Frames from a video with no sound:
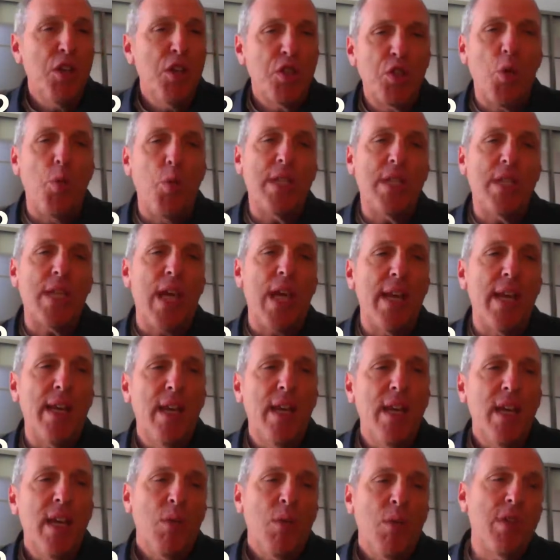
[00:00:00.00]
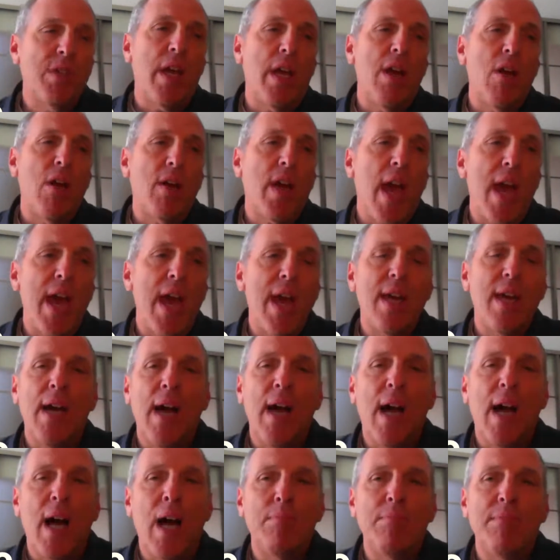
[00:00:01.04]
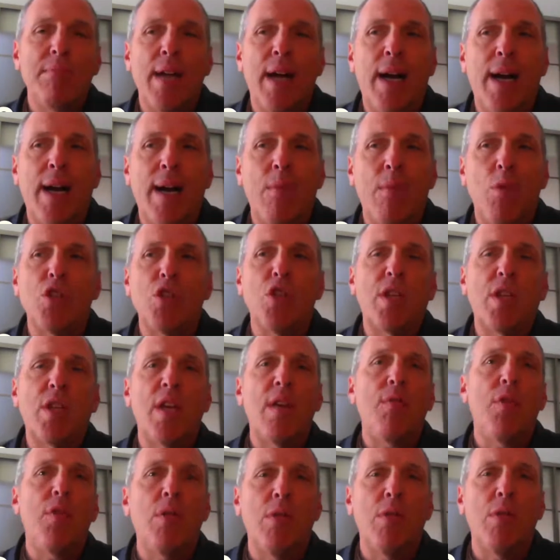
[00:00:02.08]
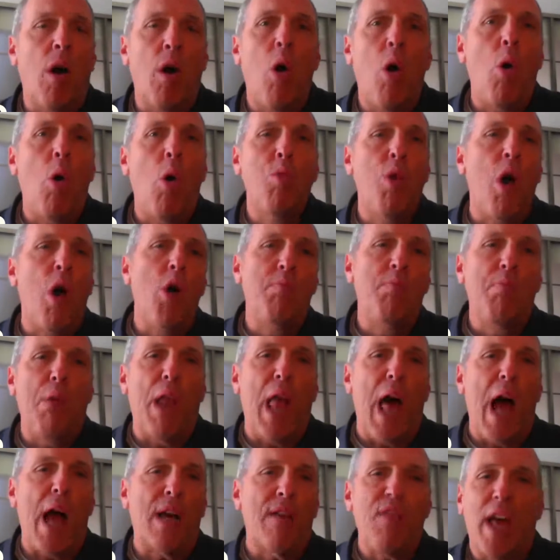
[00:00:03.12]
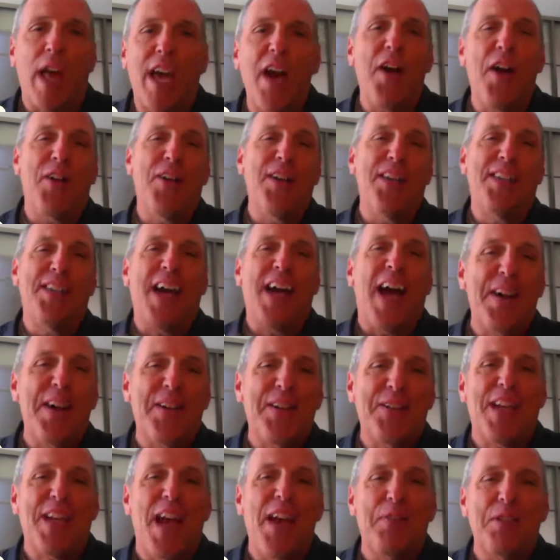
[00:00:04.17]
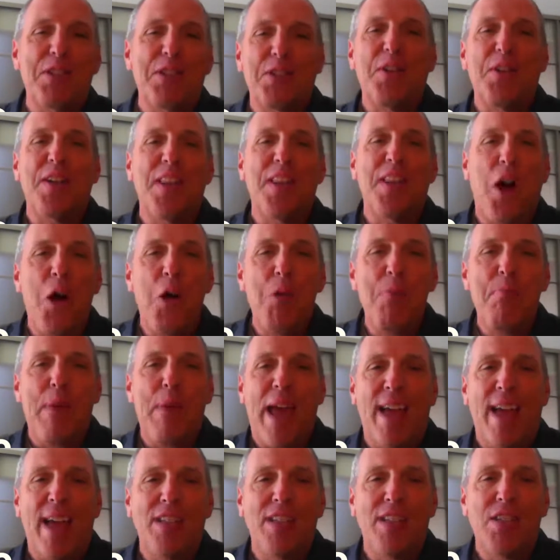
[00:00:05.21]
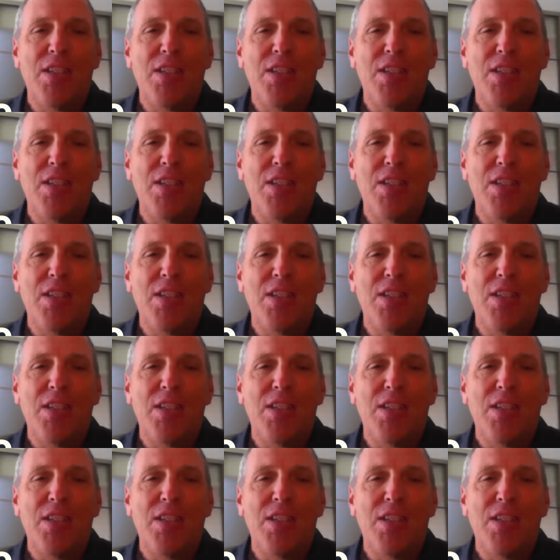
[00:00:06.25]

So we said, okay, we'll just give you a whole roadblock of like our entire site, well, certainly the homepage,